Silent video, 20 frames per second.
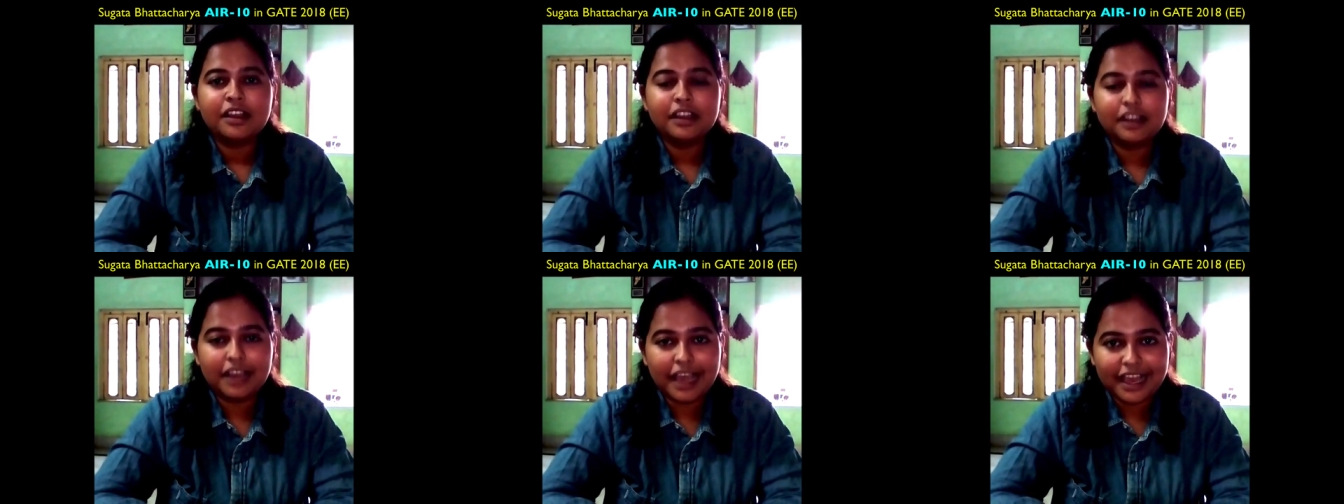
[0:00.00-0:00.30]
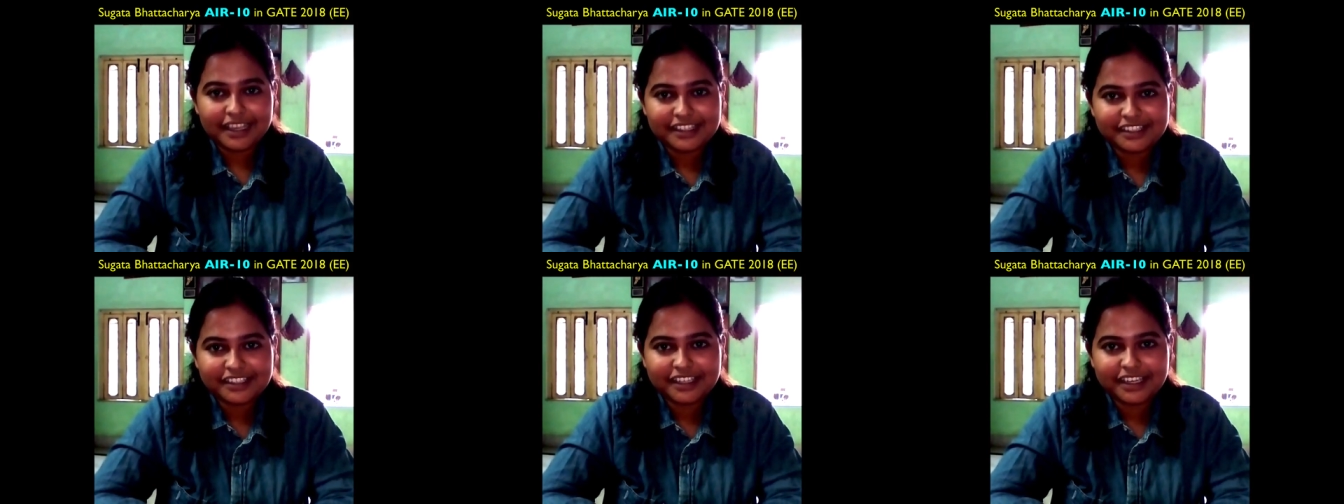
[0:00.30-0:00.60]

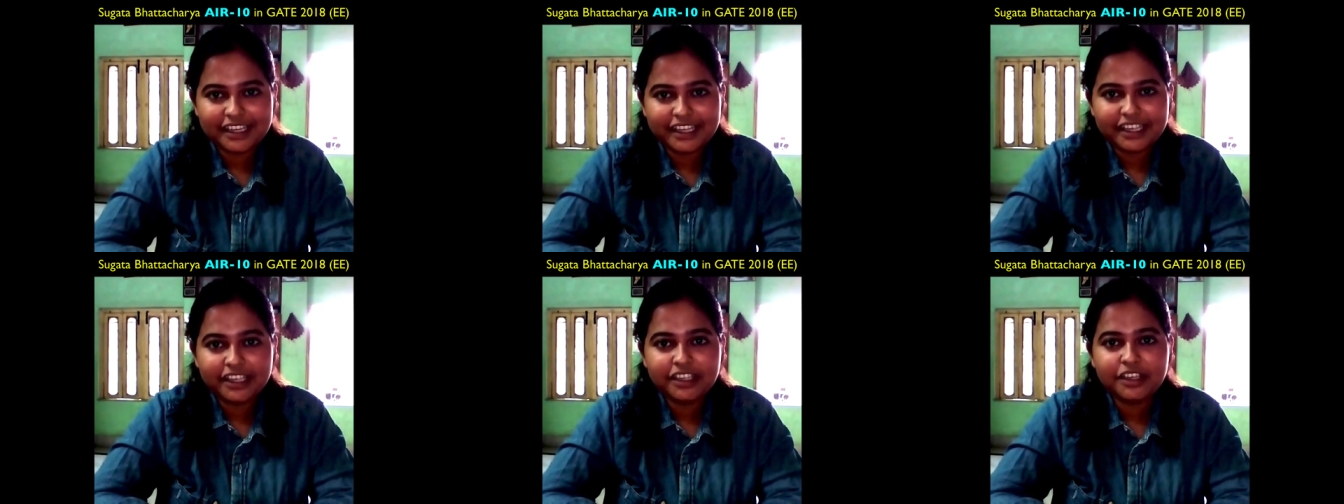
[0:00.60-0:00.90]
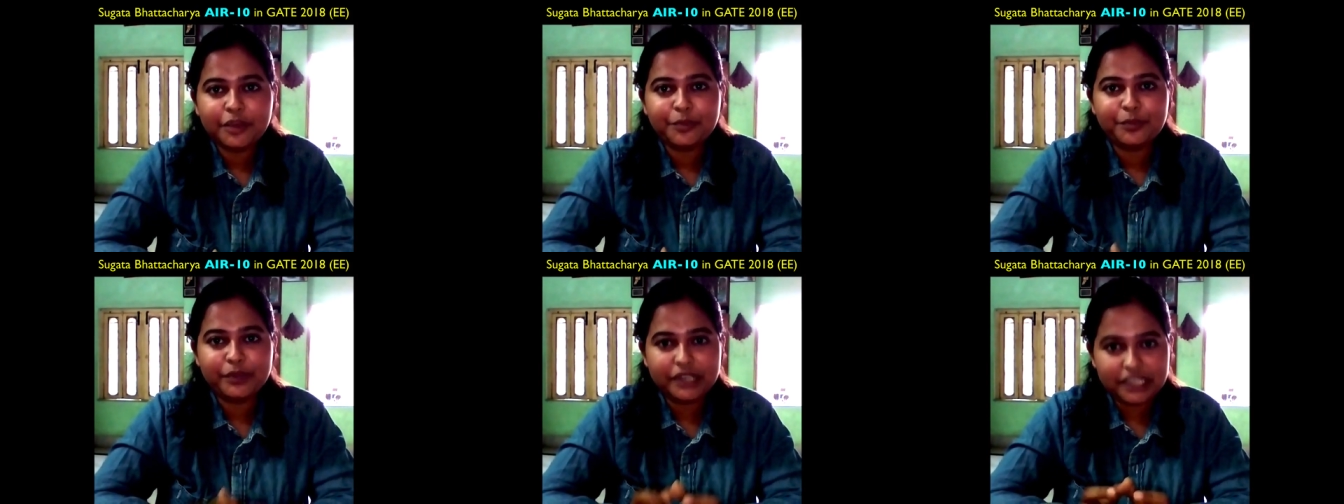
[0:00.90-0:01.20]
Lastly,
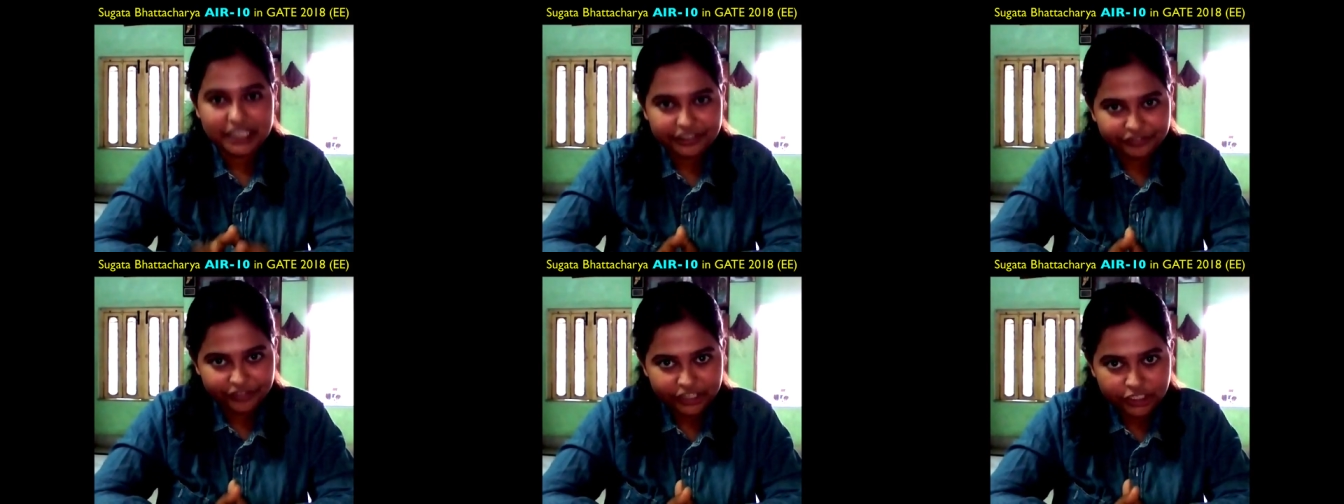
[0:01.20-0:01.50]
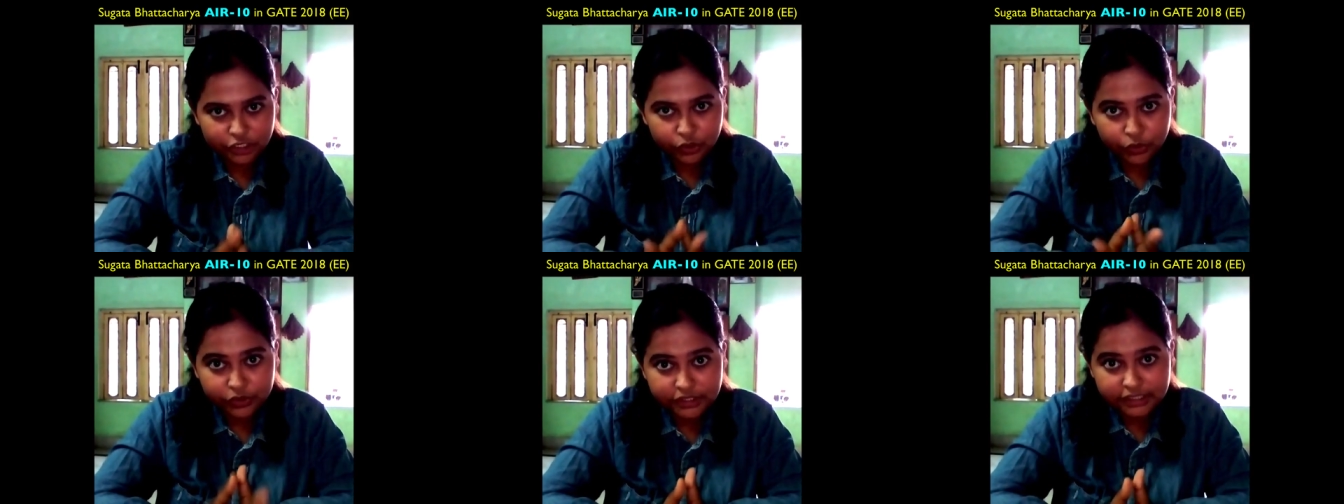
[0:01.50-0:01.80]
believe
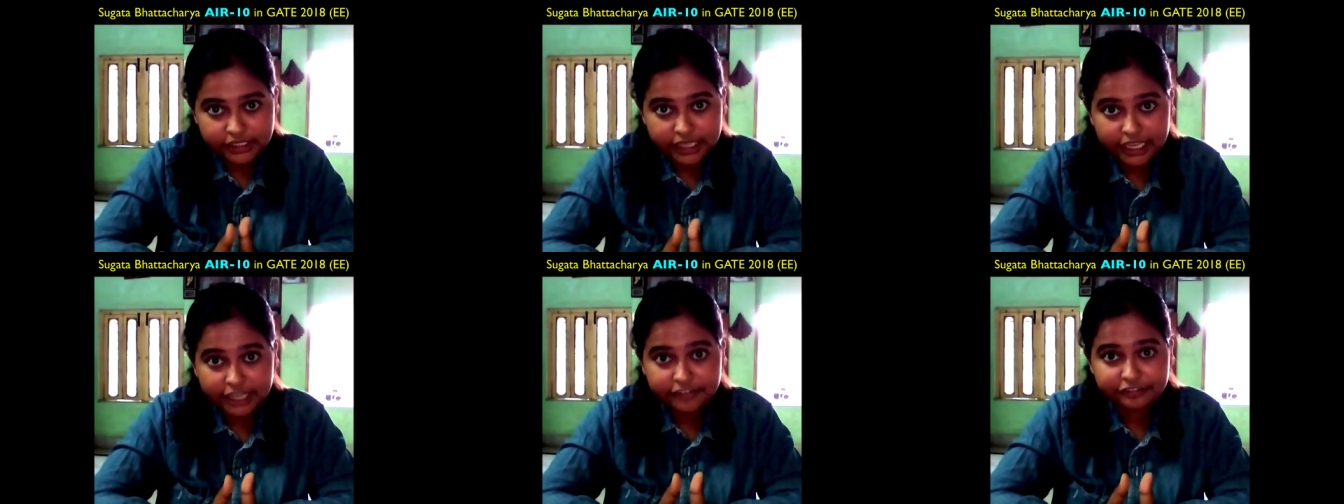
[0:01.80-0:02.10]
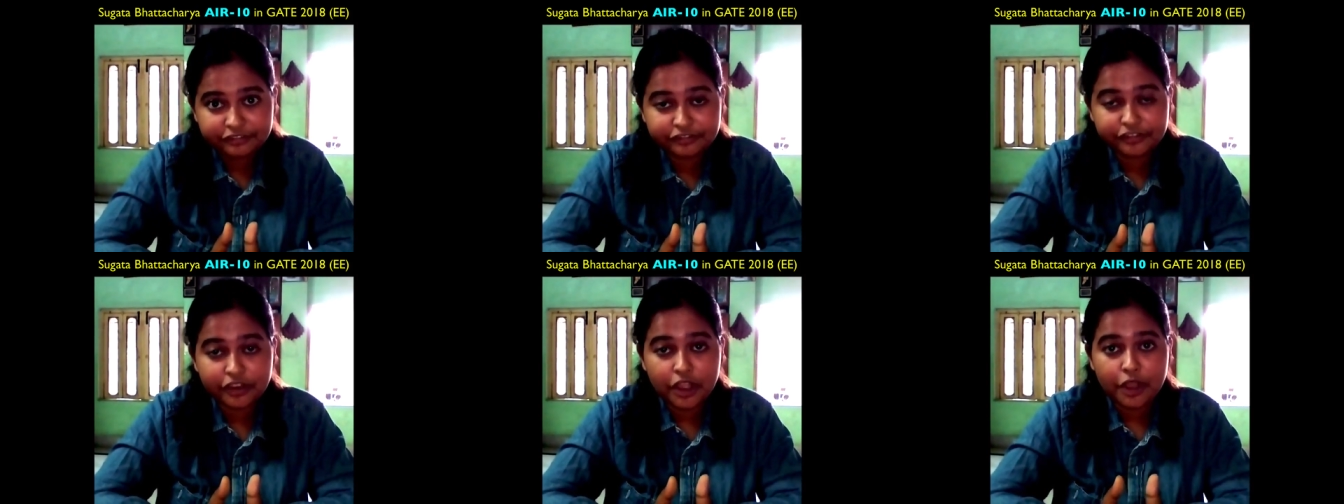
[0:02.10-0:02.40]
in
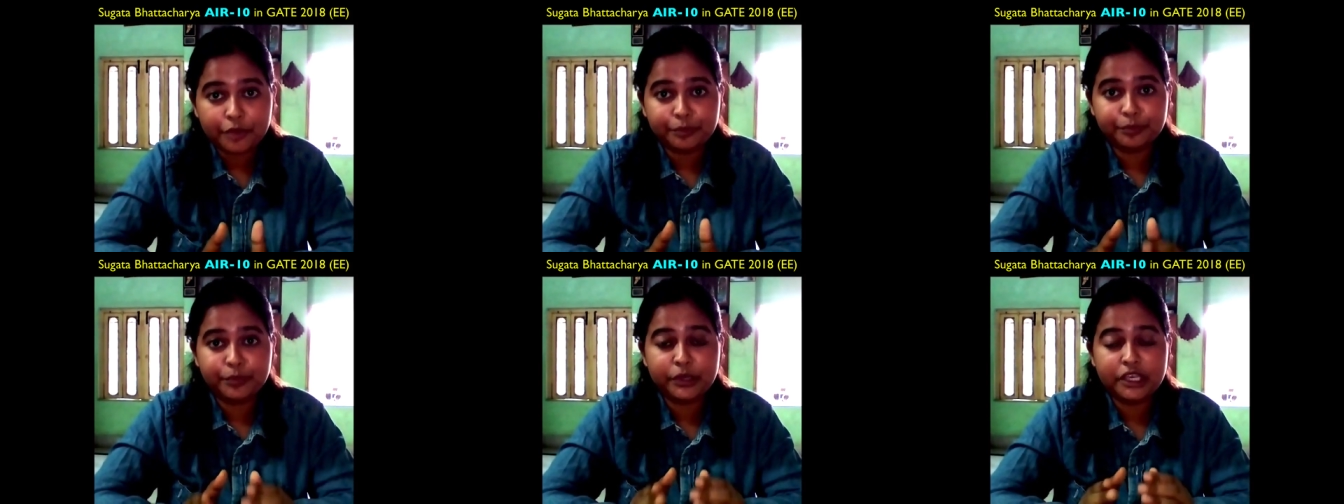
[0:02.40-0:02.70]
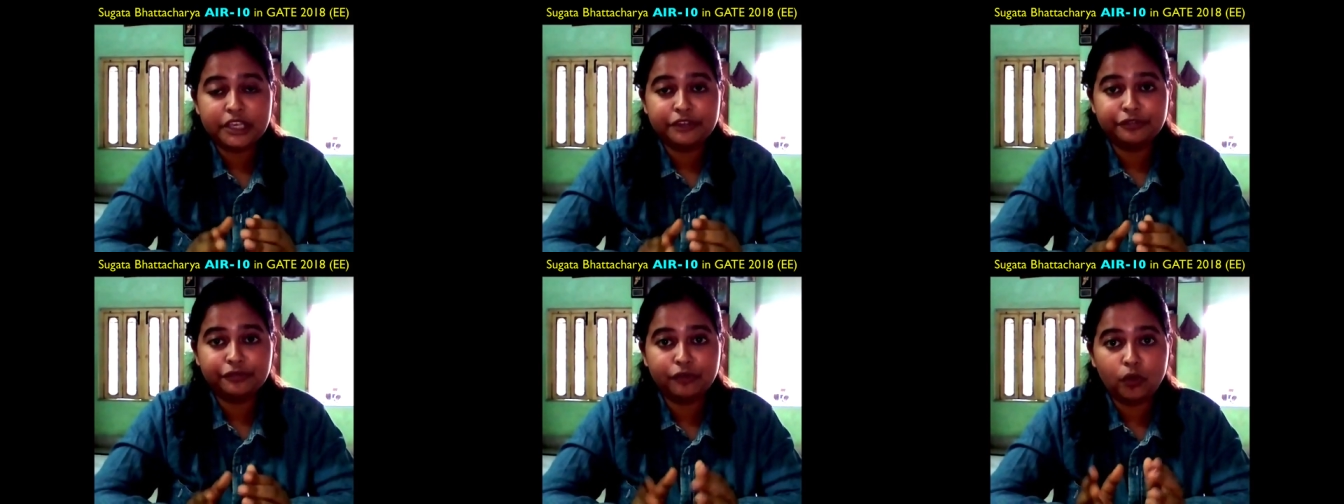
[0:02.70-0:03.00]
yourself,
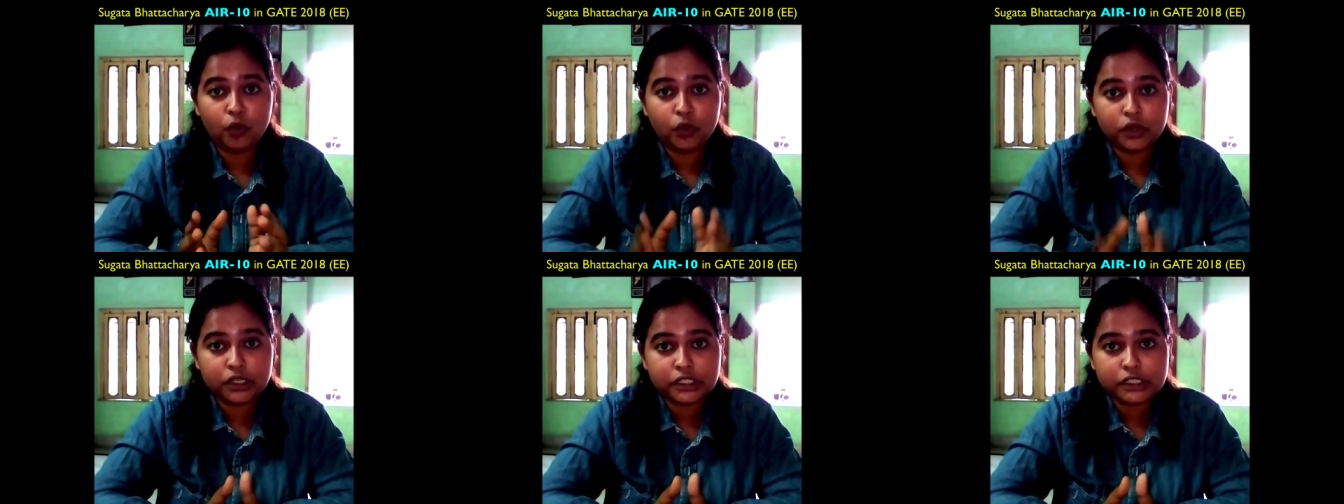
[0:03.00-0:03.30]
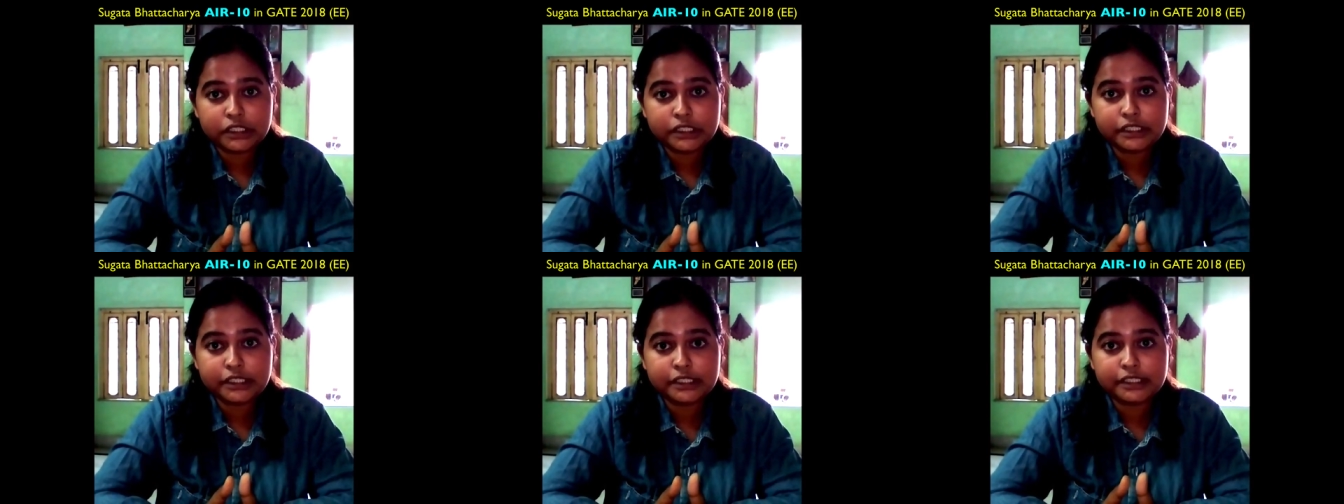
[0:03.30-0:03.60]
be
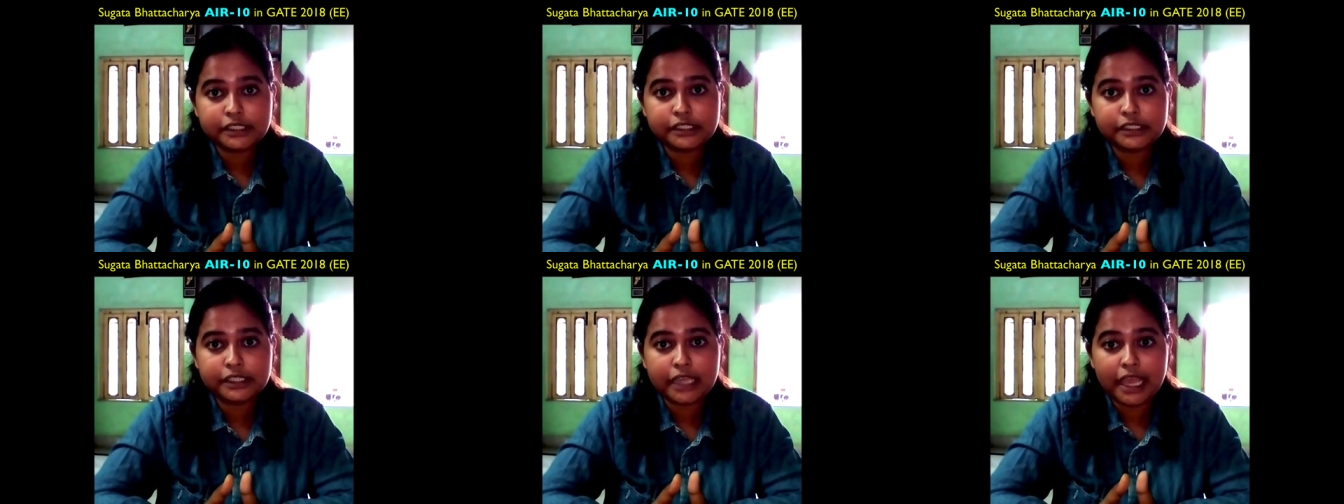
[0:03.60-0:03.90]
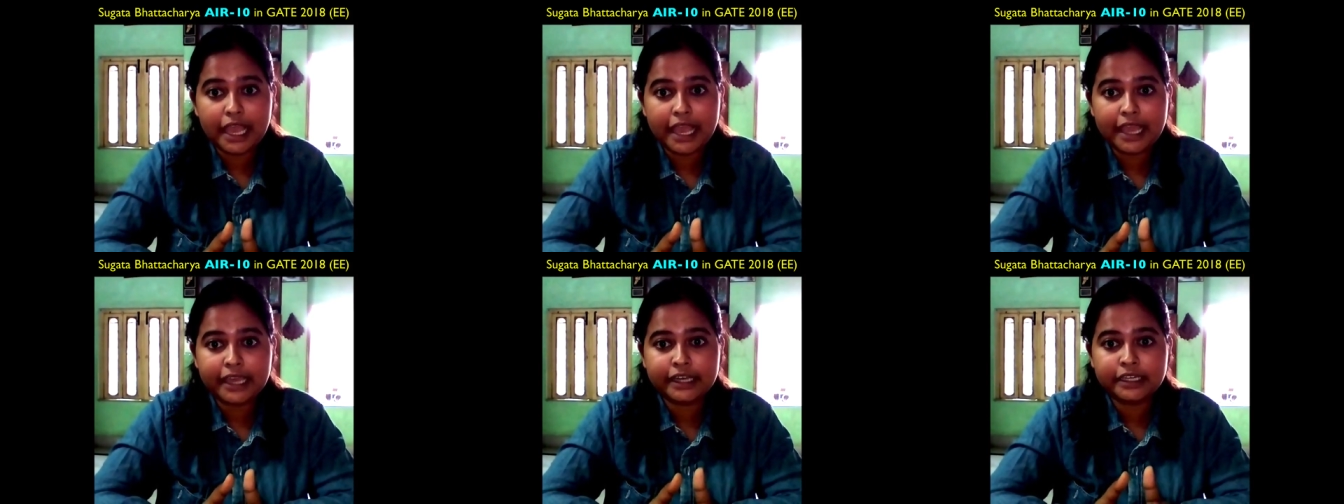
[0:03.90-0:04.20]
focused
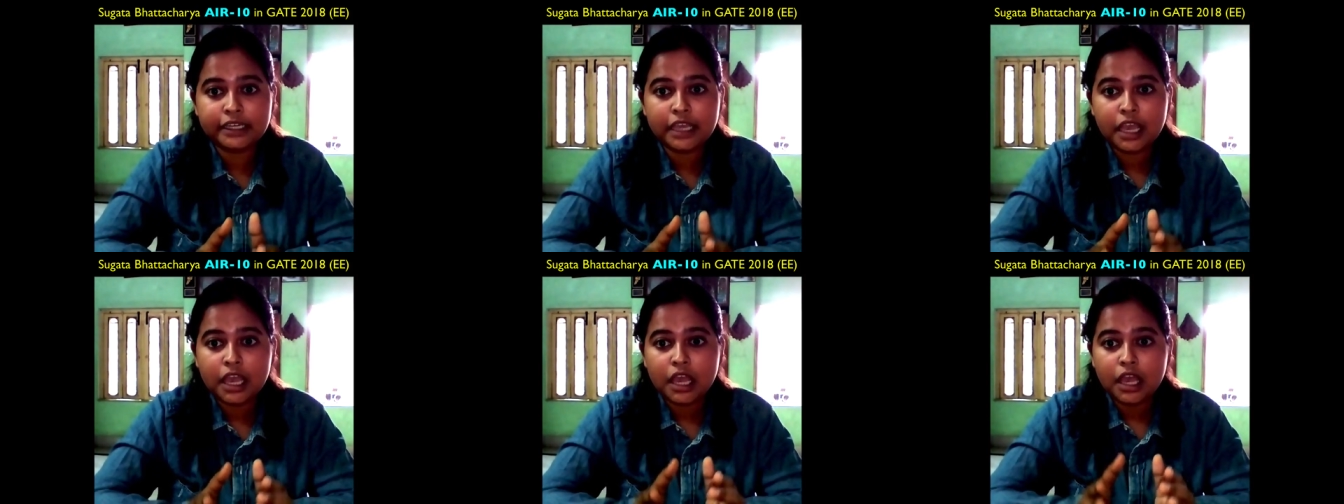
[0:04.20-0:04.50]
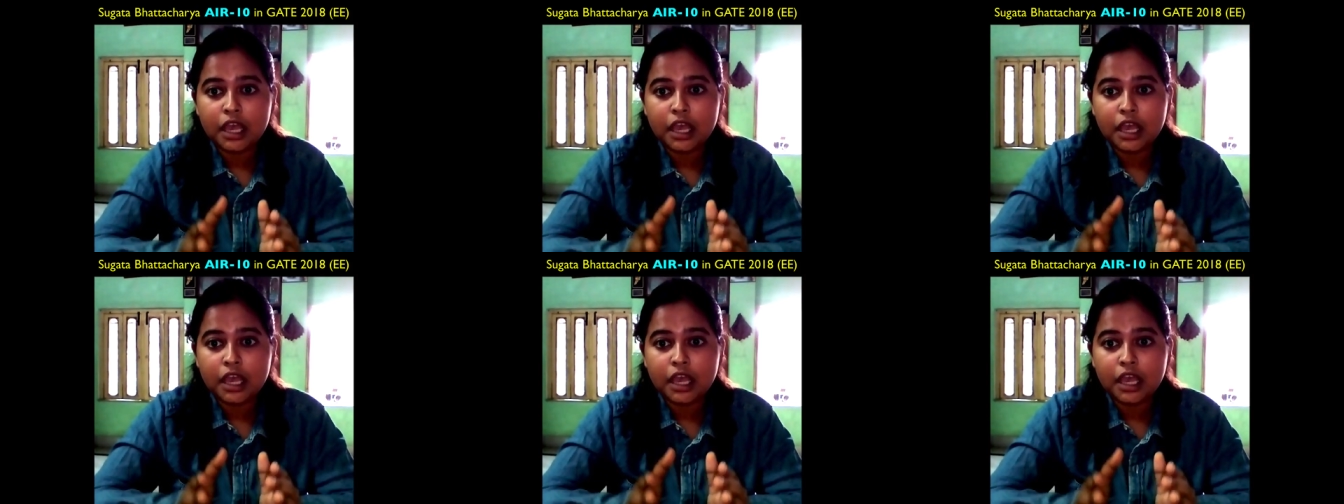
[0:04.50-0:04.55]
and